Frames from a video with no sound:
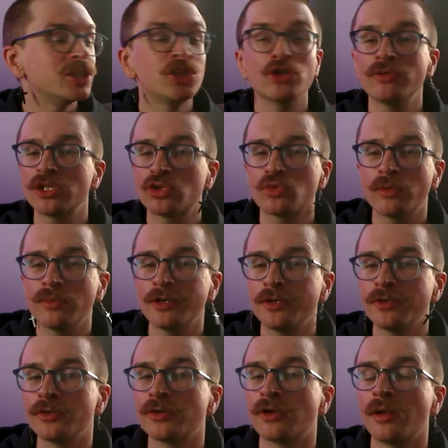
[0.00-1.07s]
Jewish
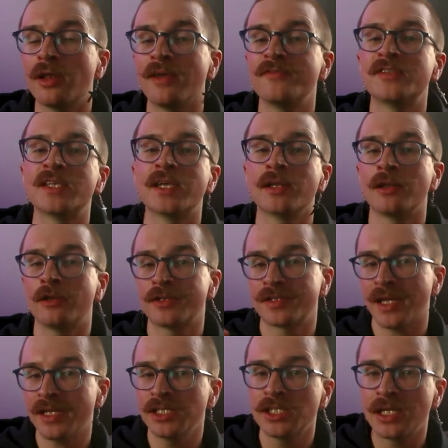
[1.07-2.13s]
woman who lives in Los
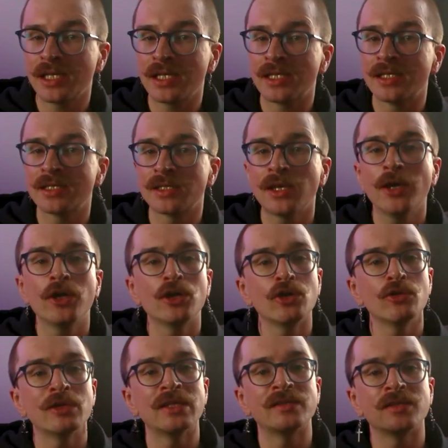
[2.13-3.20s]
Angeles
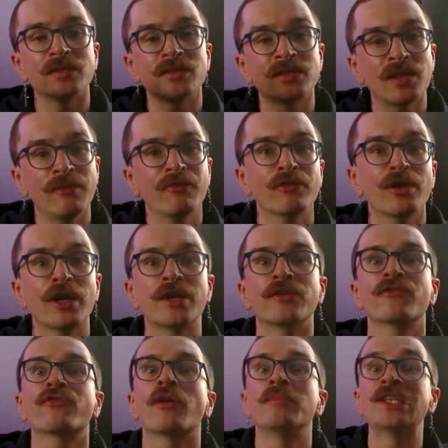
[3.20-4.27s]
who is suffering
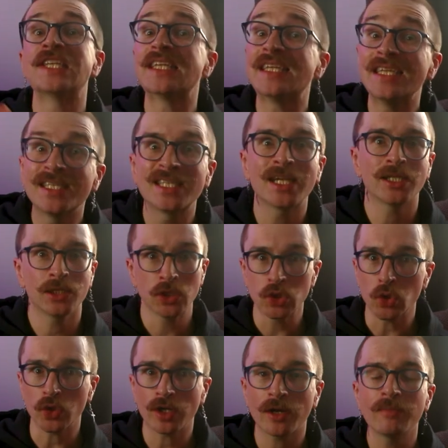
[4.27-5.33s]
from an eating
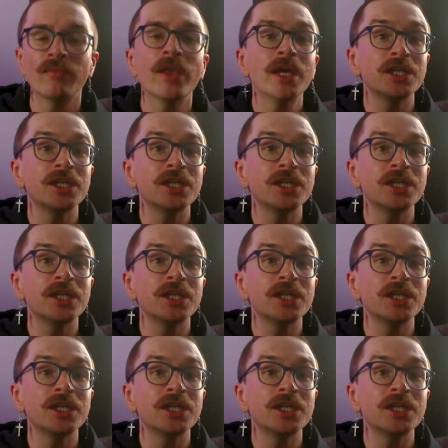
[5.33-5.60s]
disorder.